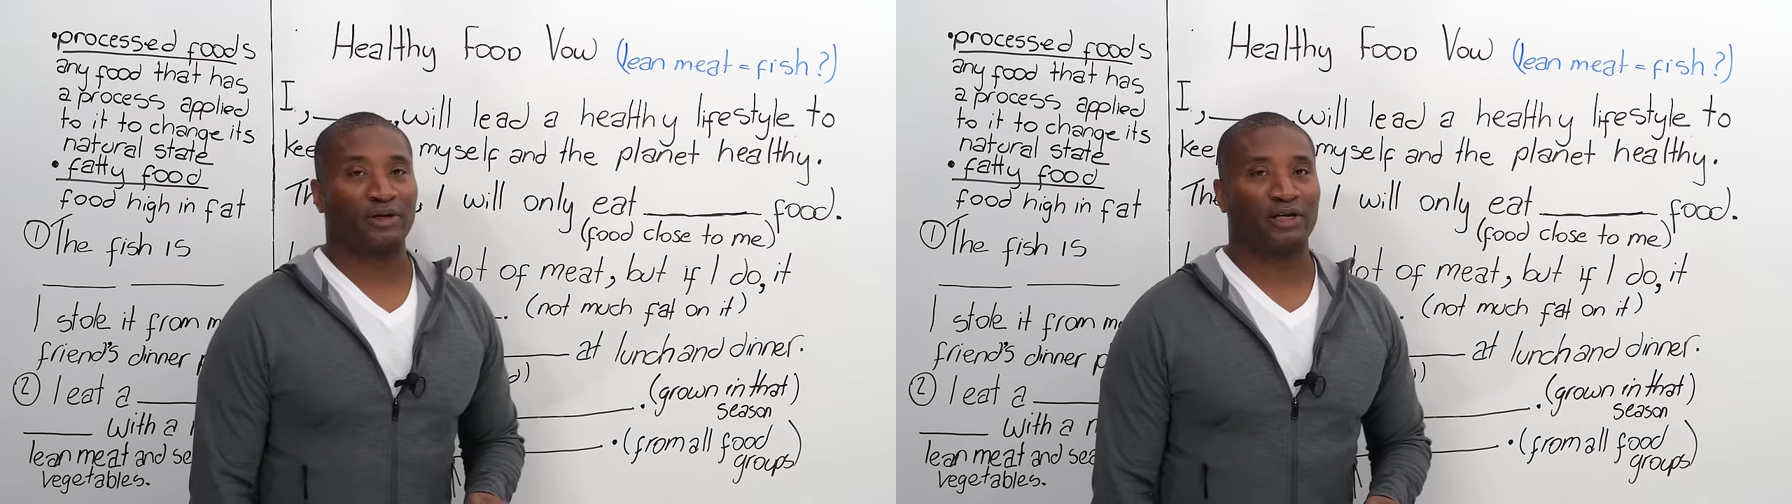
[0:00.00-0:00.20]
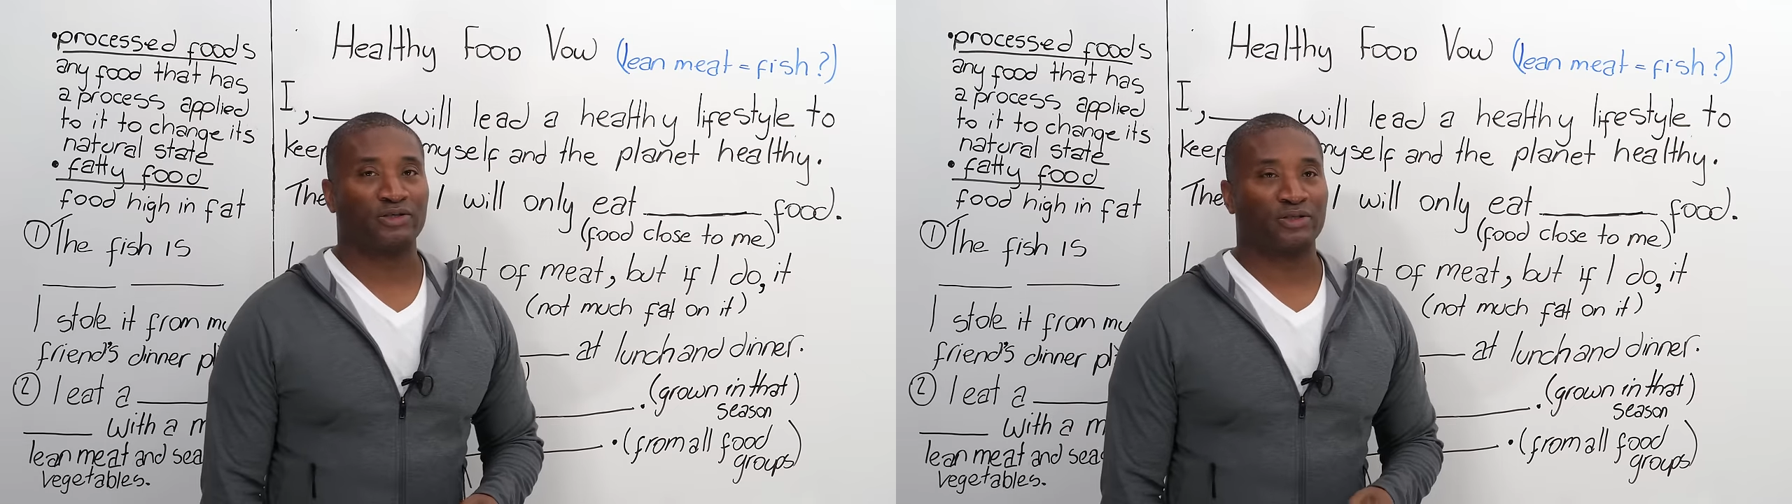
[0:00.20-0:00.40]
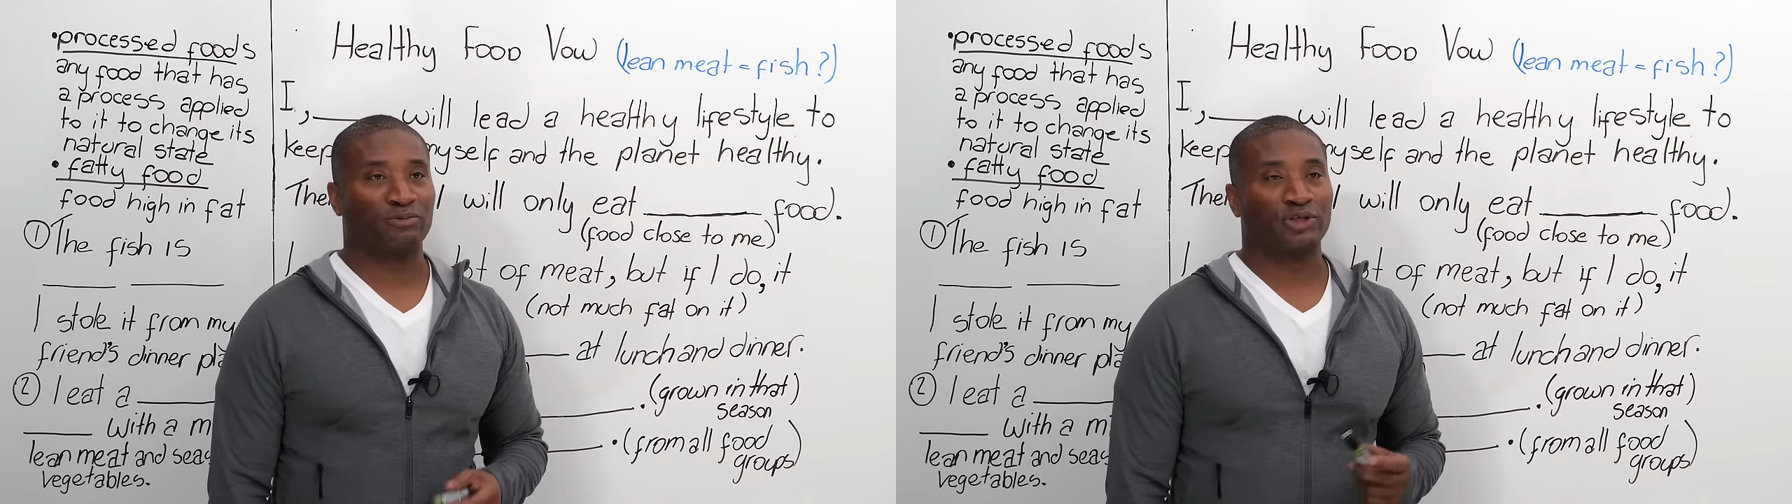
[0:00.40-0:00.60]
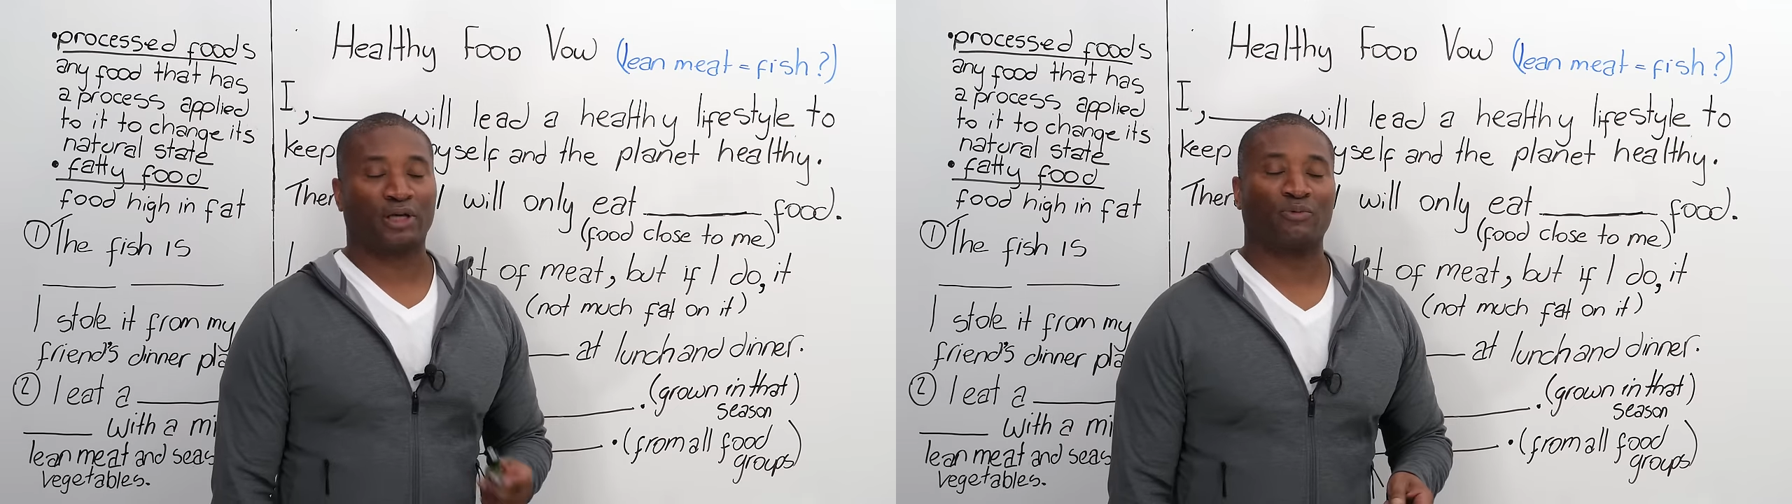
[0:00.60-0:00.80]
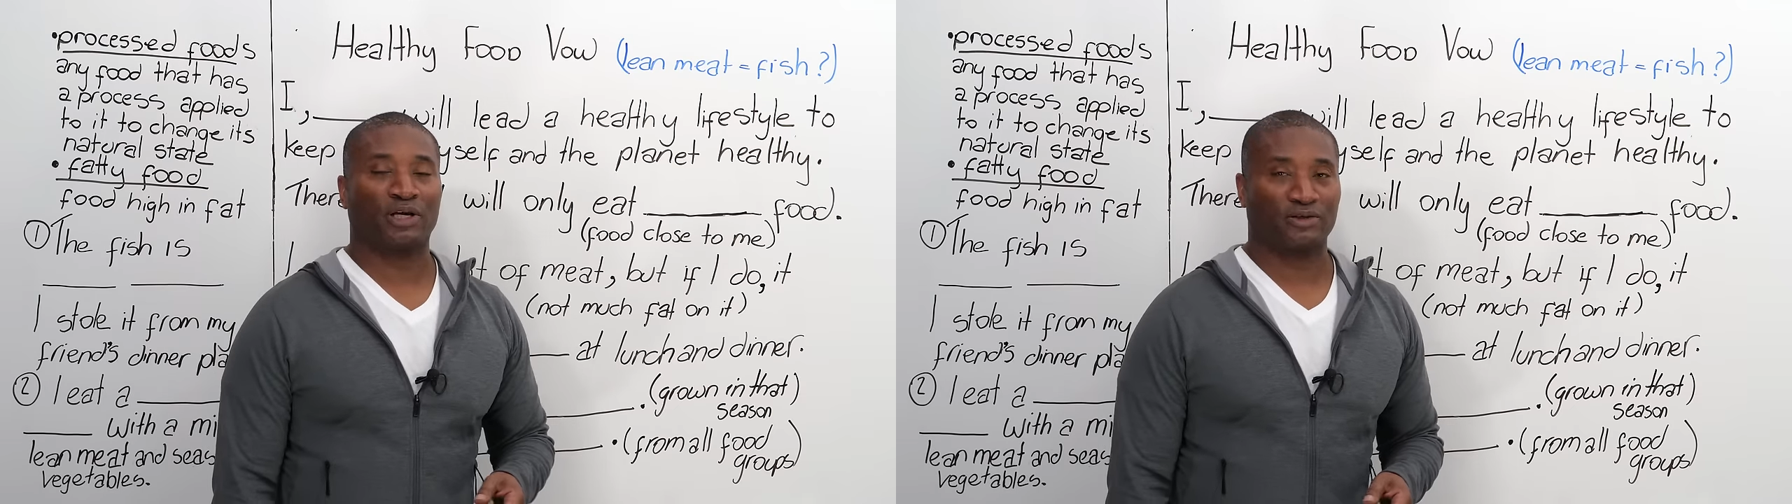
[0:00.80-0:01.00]
and some
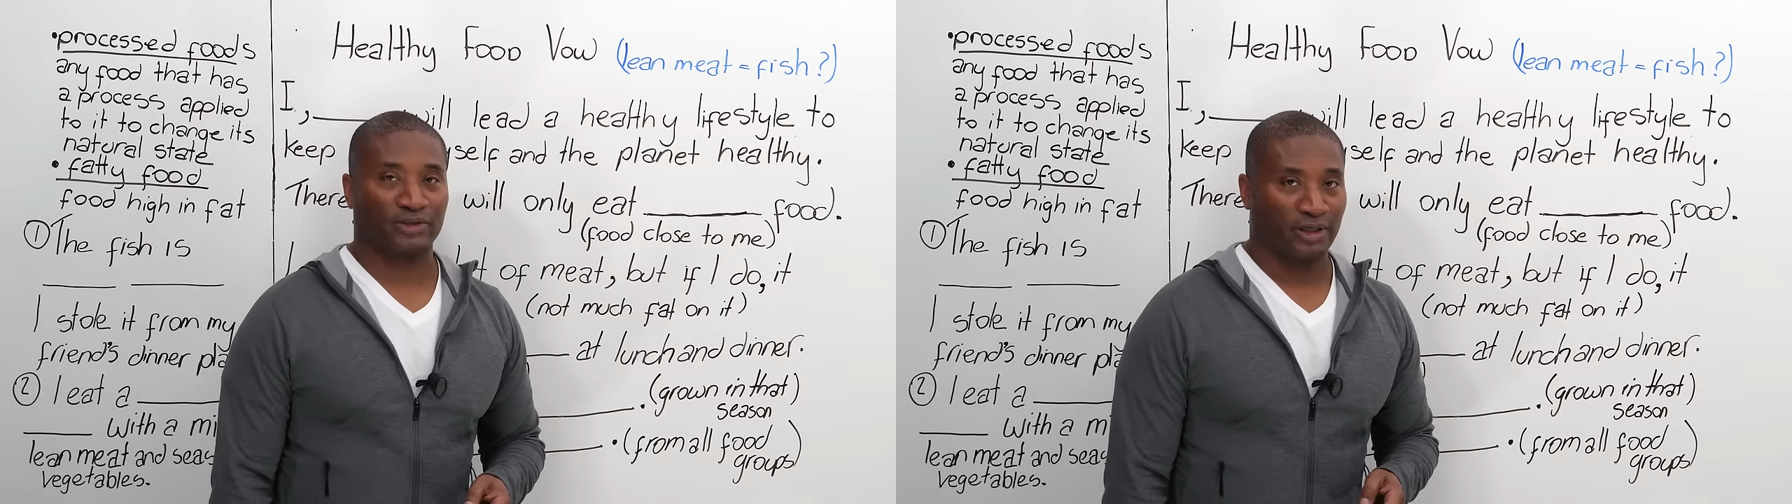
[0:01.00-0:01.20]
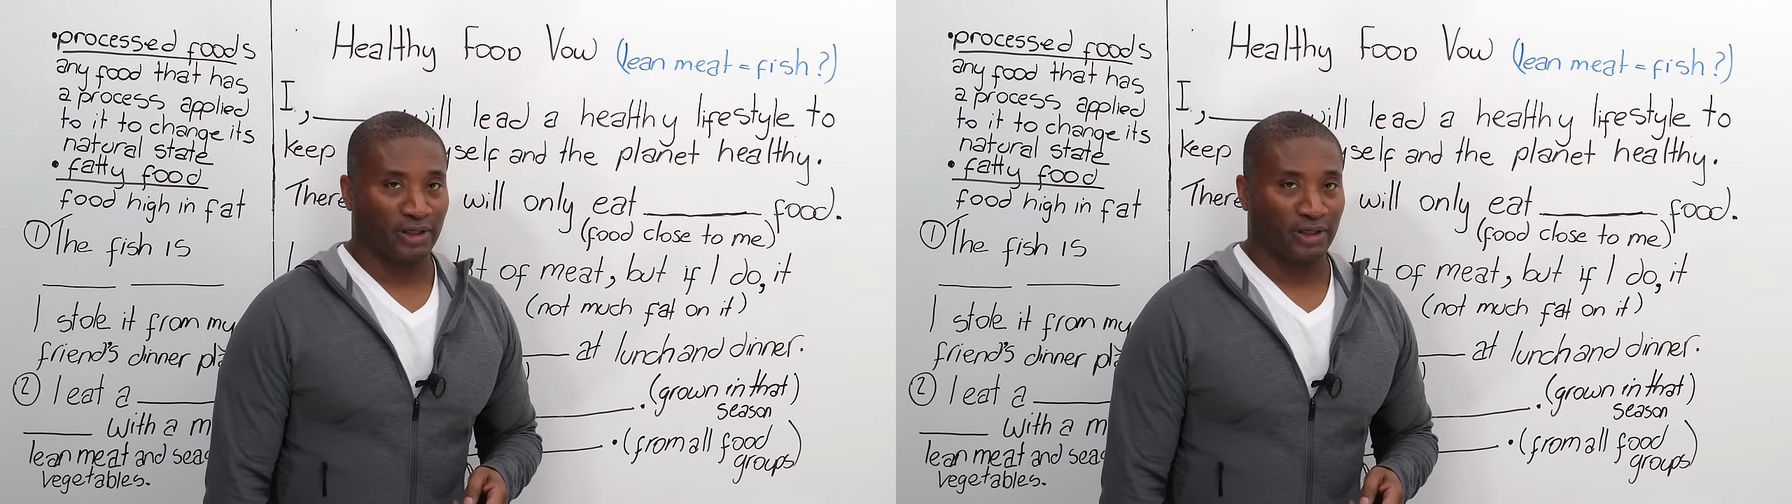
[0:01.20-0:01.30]
chicken wings.